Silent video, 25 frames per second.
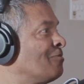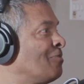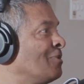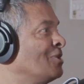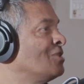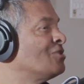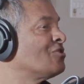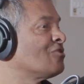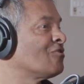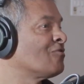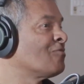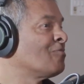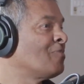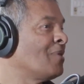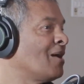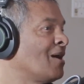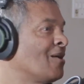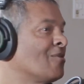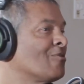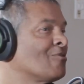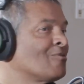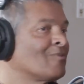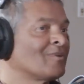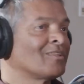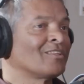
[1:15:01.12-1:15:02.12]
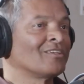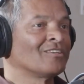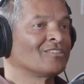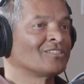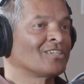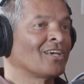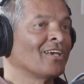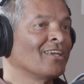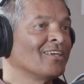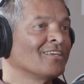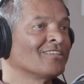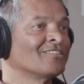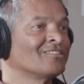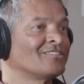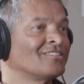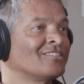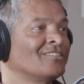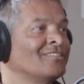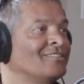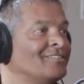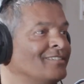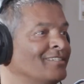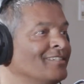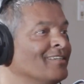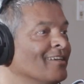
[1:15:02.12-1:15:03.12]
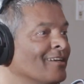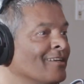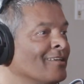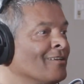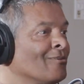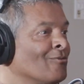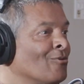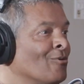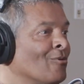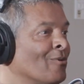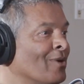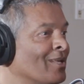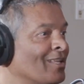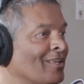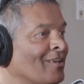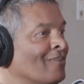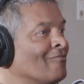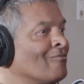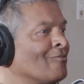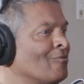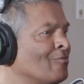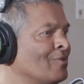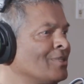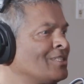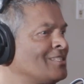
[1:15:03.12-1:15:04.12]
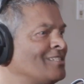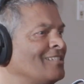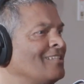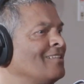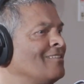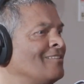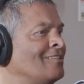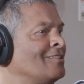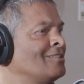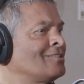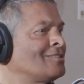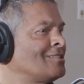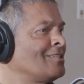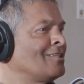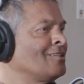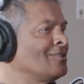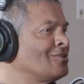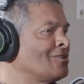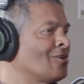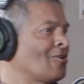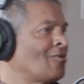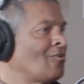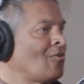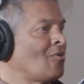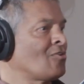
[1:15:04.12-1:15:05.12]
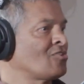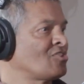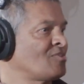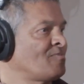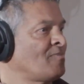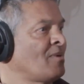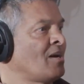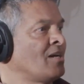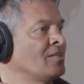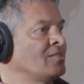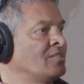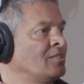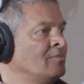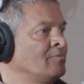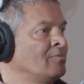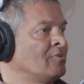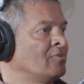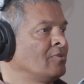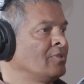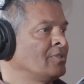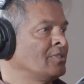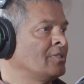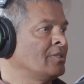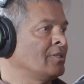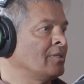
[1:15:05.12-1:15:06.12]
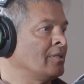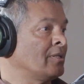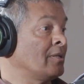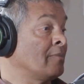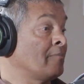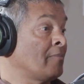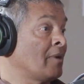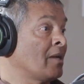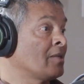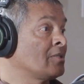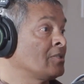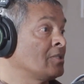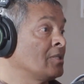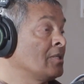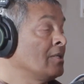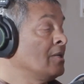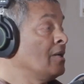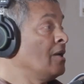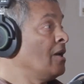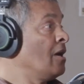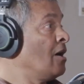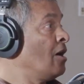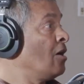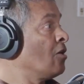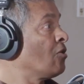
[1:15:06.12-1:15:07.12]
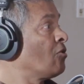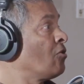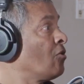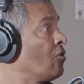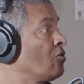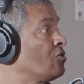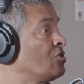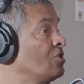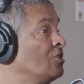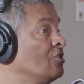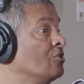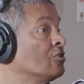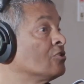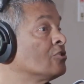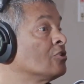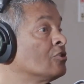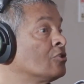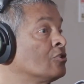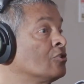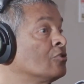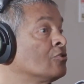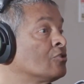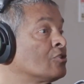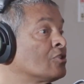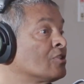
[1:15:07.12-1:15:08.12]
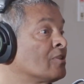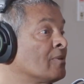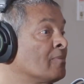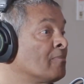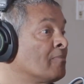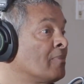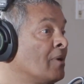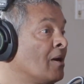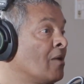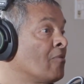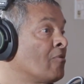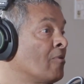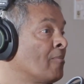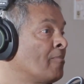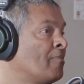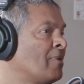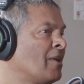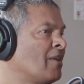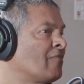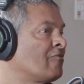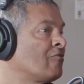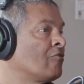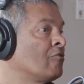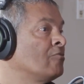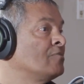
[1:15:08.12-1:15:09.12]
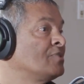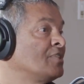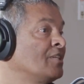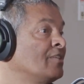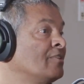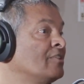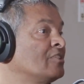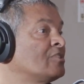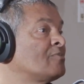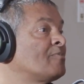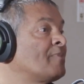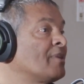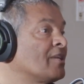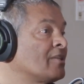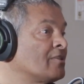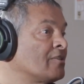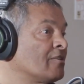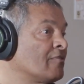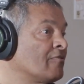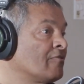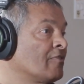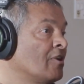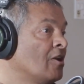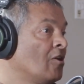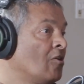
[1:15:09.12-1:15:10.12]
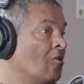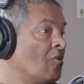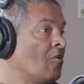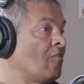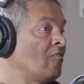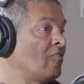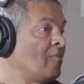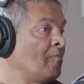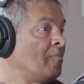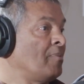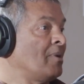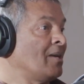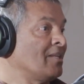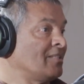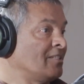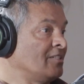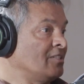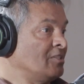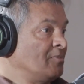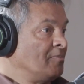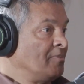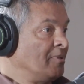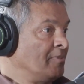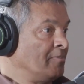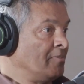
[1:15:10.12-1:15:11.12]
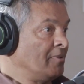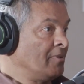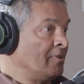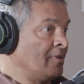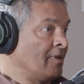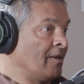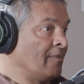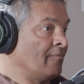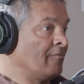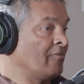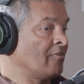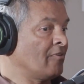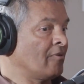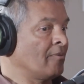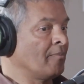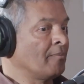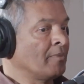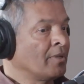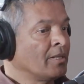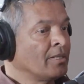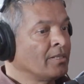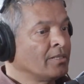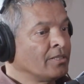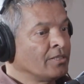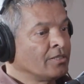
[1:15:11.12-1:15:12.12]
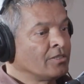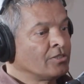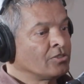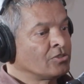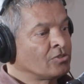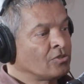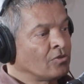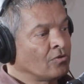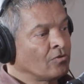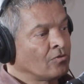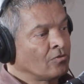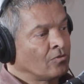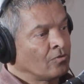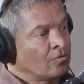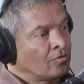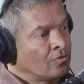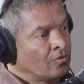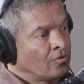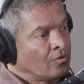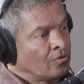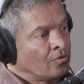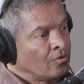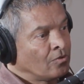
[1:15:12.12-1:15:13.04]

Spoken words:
piece of power, whether it's ANC, DA or whatever. We see these things across party political, across institutional power platforms, irrespective of the parties people come from. So